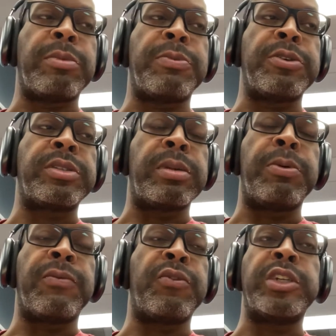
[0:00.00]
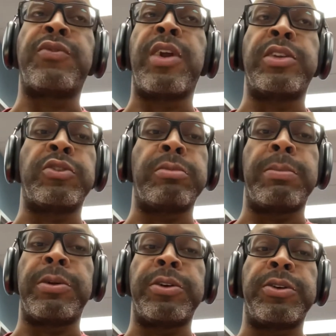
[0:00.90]
of person to put french fries on my
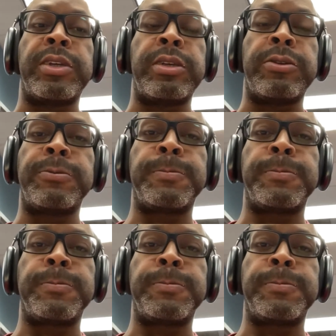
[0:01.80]
burger either.